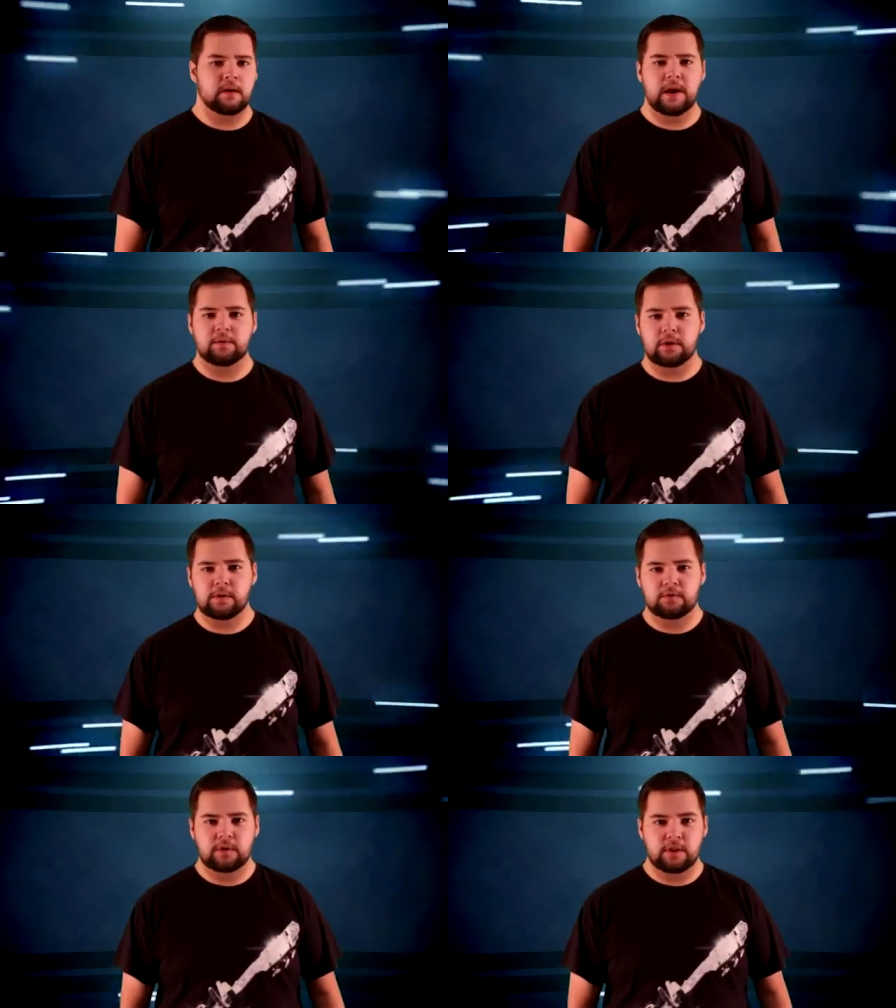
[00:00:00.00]
Alright,
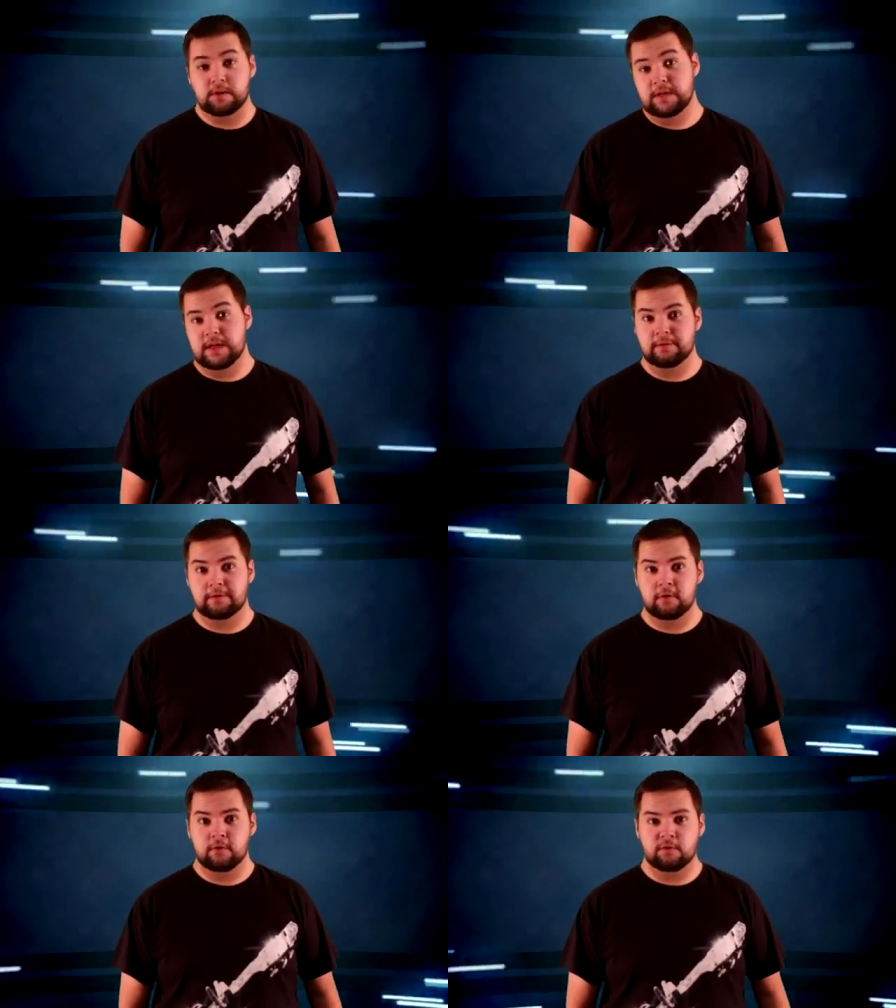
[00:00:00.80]
welcome to another
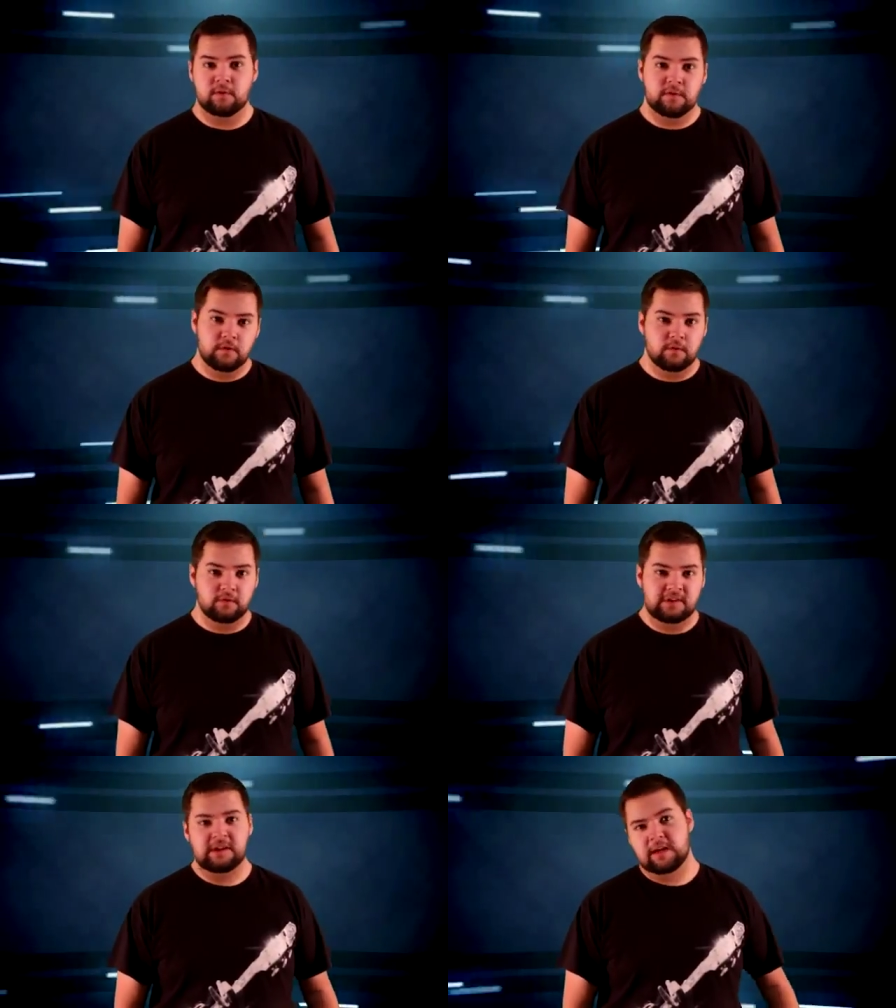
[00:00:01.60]
Danz News
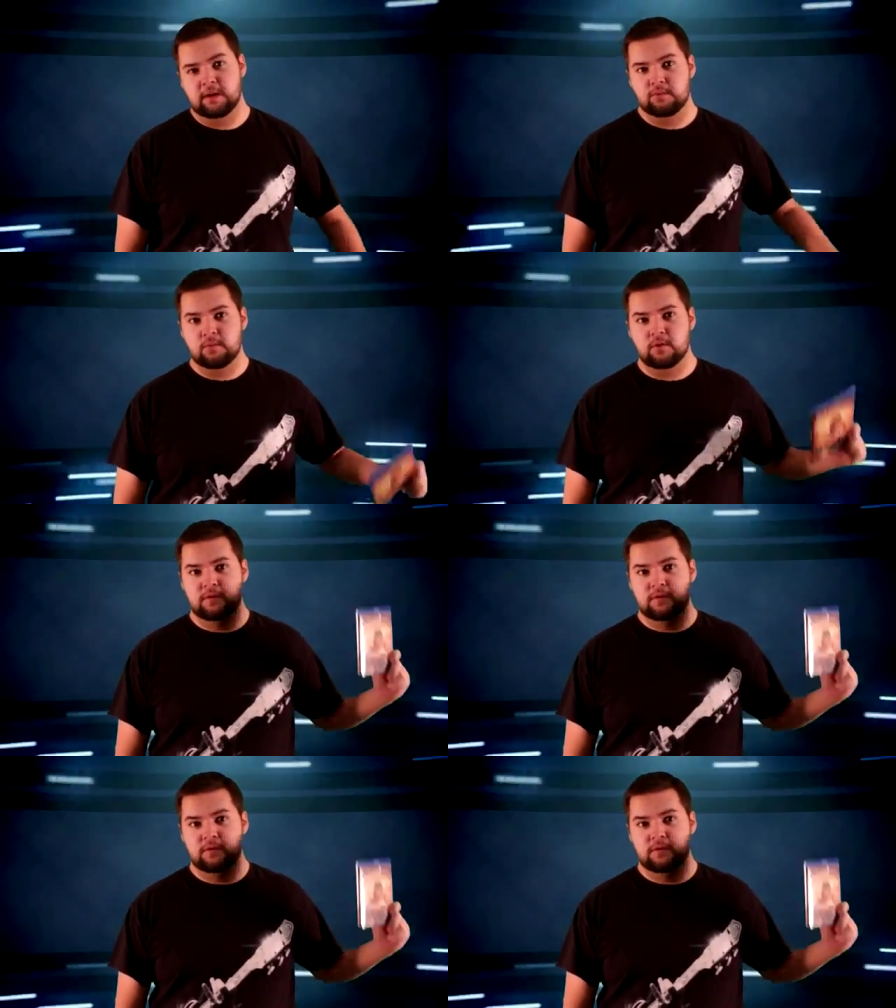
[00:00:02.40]
Reviews. Today I'm